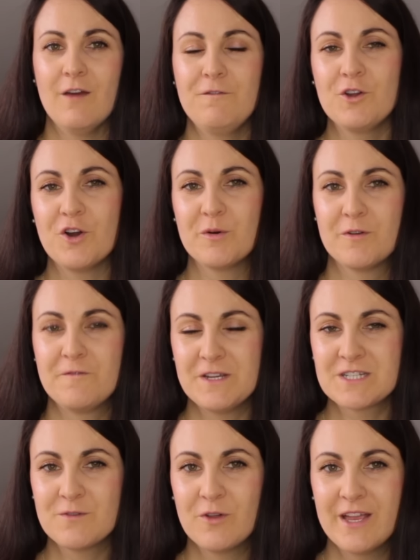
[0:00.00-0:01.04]
if you go to a
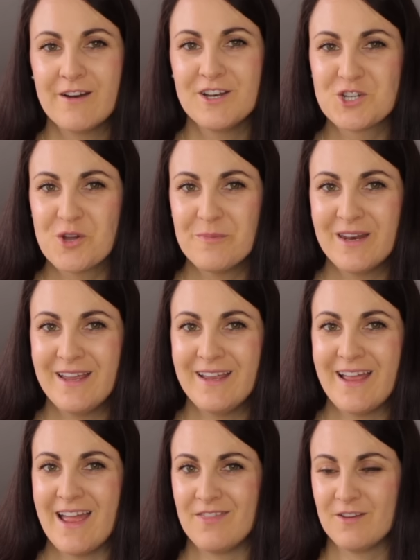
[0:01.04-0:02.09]
festival here in
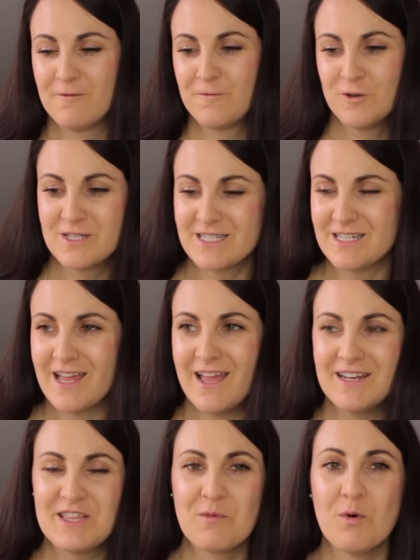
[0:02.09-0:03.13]
Germany, at the food
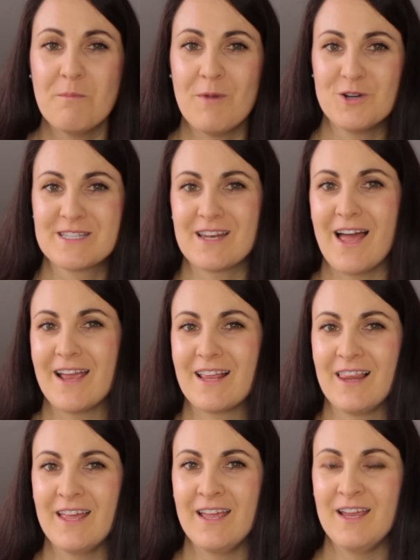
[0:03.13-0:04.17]
stand, there will most
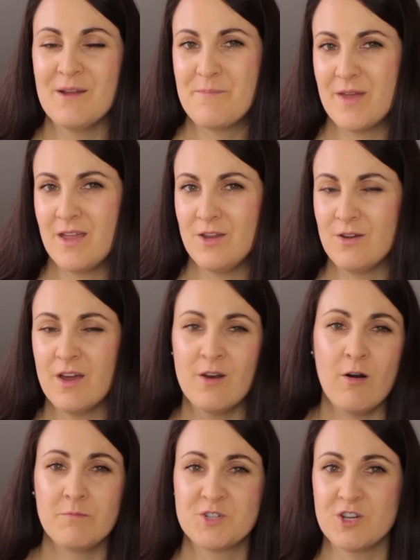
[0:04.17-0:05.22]
likely be an
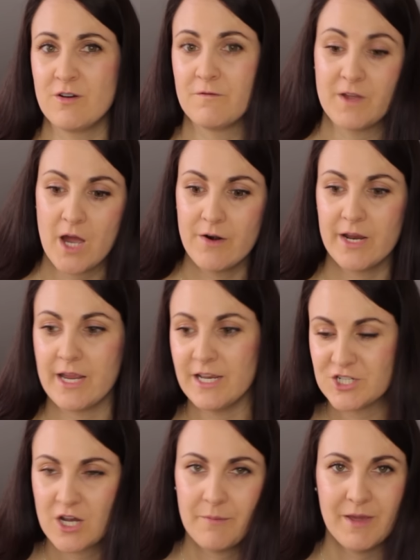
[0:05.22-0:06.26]
option of curry
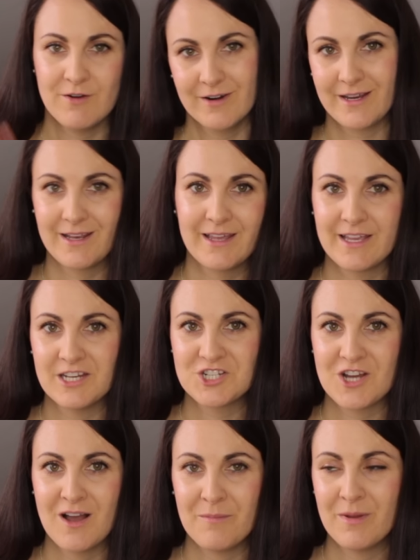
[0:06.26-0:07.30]
ketchup and regular
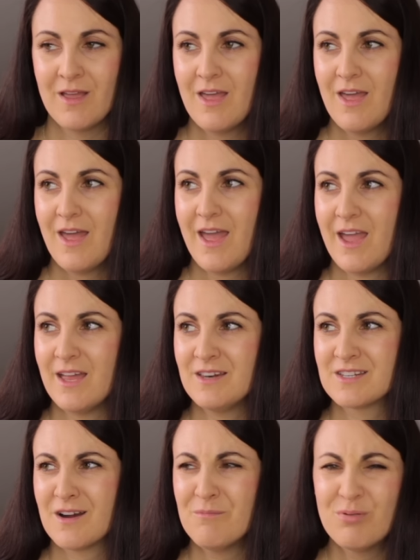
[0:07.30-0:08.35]
ketchup.
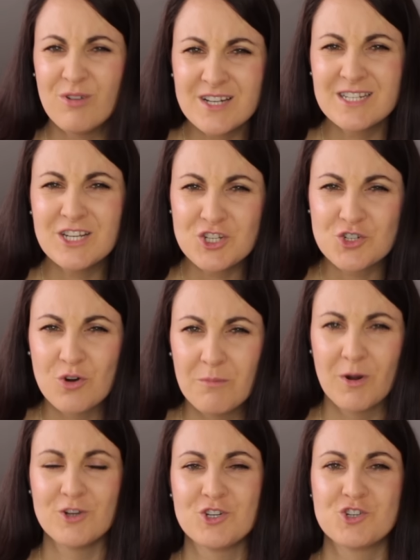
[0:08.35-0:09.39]
And I'm pretty sure
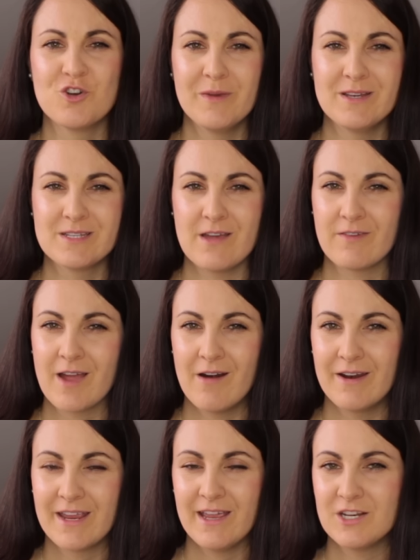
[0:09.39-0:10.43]
most Germans have
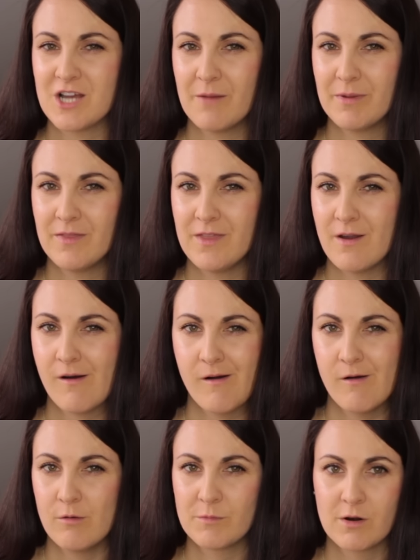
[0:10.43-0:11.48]
curry ketchup in their
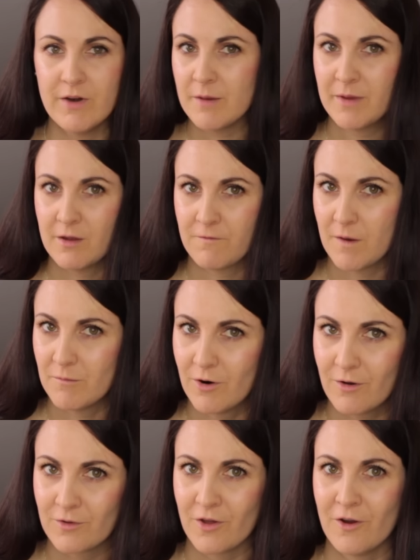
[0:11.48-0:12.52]
home. Correct me if I'm
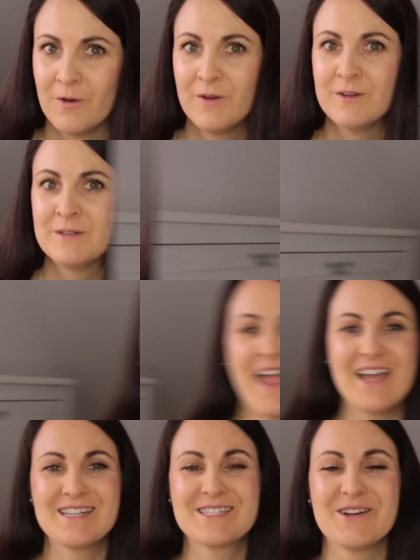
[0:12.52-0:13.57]
wrong though.
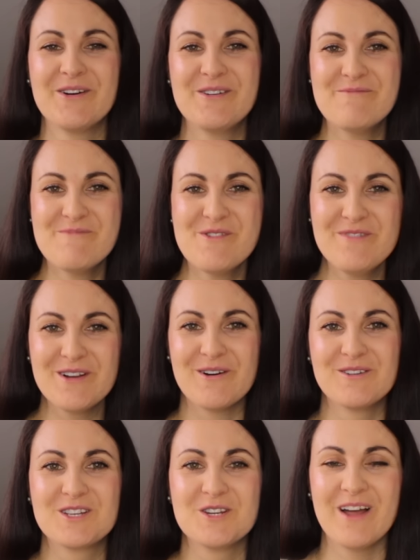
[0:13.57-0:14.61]
Okay, so moving
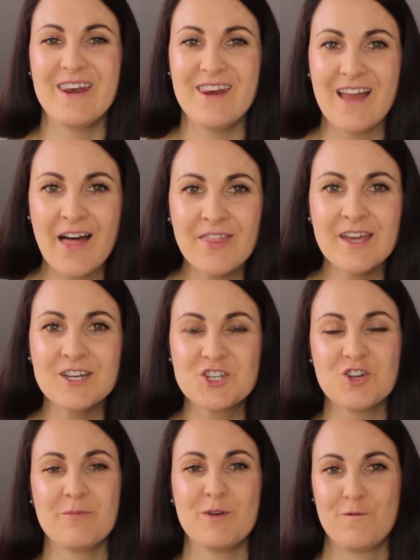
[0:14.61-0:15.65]
on to another
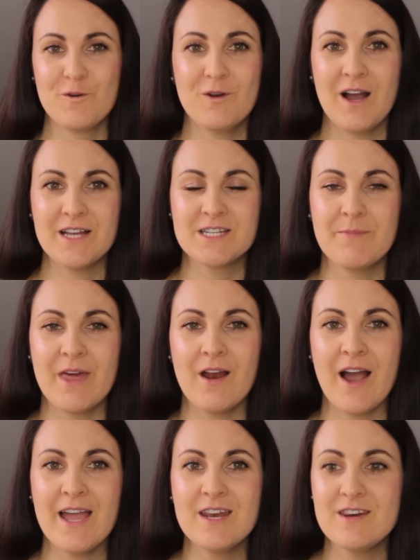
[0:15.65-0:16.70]
German food item that
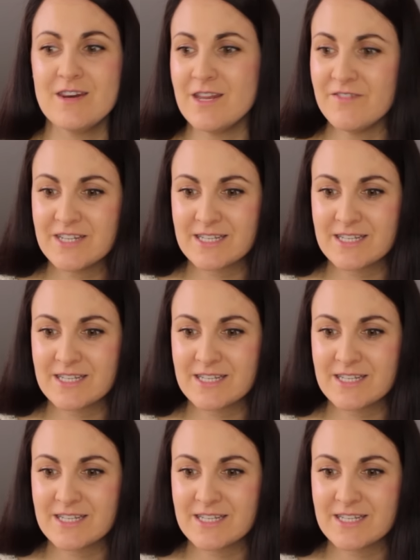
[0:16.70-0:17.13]
I had never